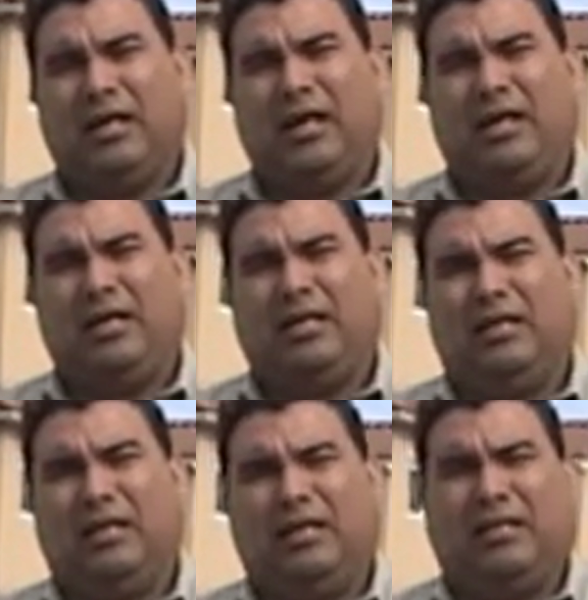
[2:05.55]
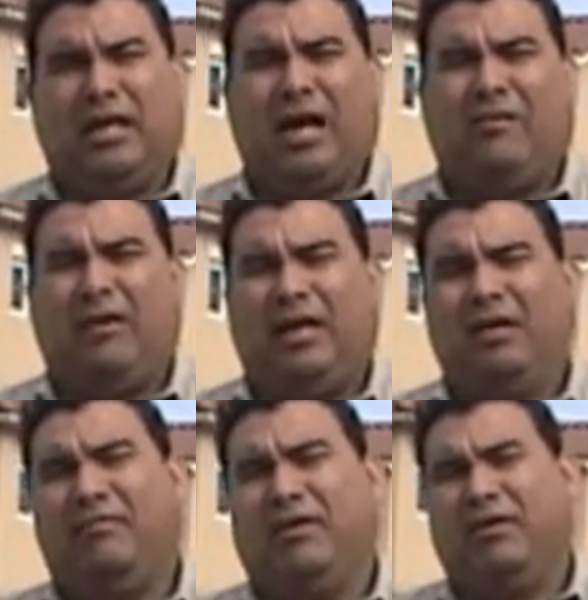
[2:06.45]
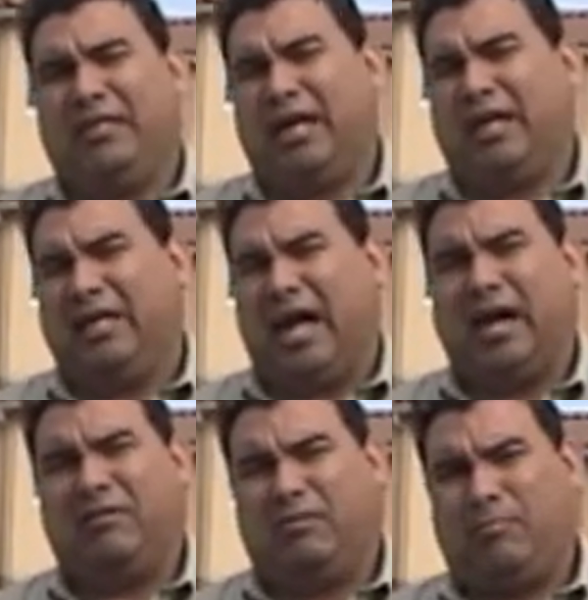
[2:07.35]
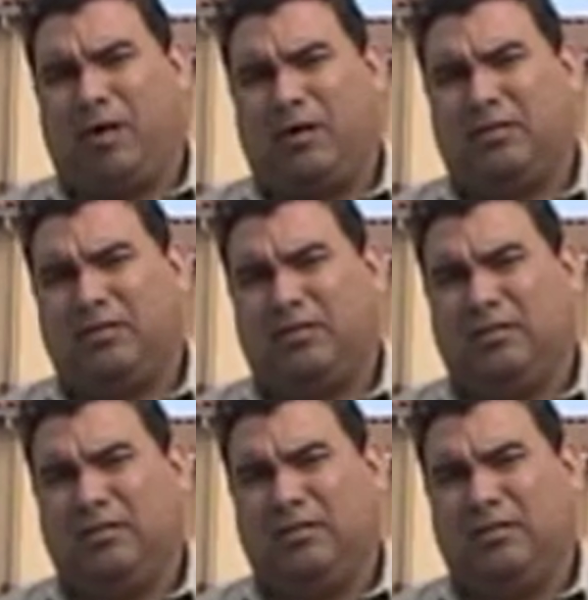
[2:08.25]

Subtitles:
and they haven't even taken it out of the box,